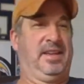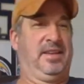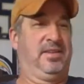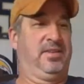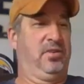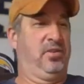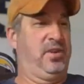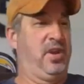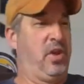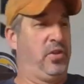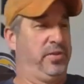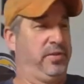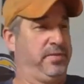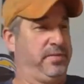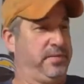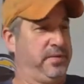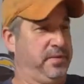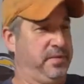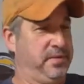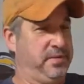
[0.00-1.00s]
good healthy
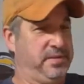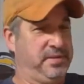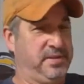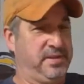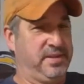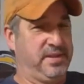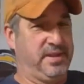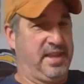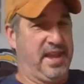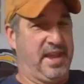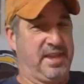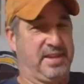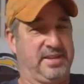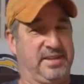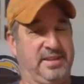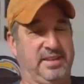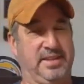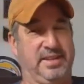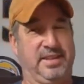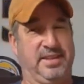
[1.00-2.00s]
foods that
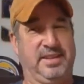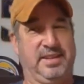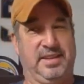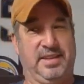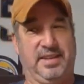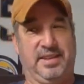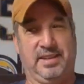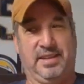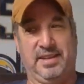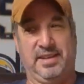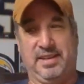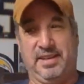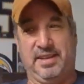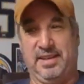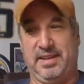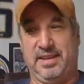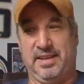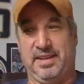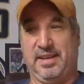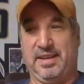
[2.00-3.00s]

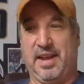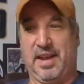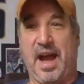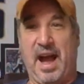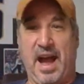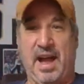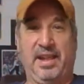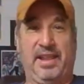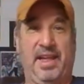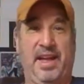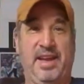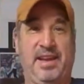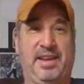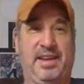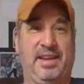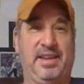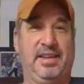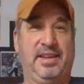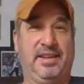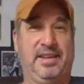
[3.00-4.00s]
I like
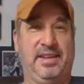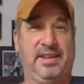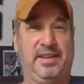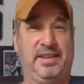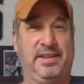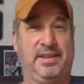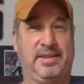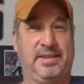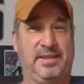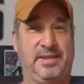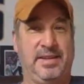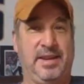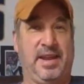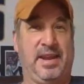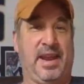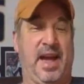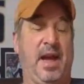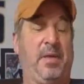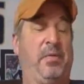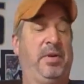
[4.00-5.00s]

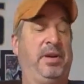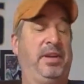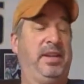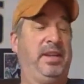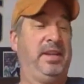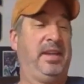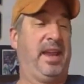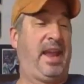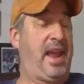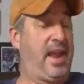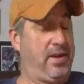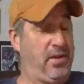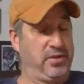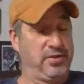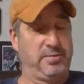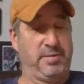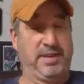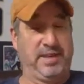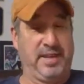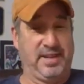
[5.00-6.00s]
and I want to eat, and
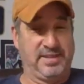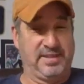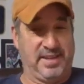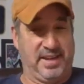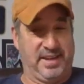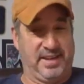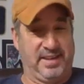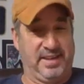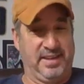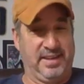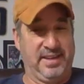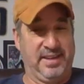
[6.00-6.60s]
also my kids like.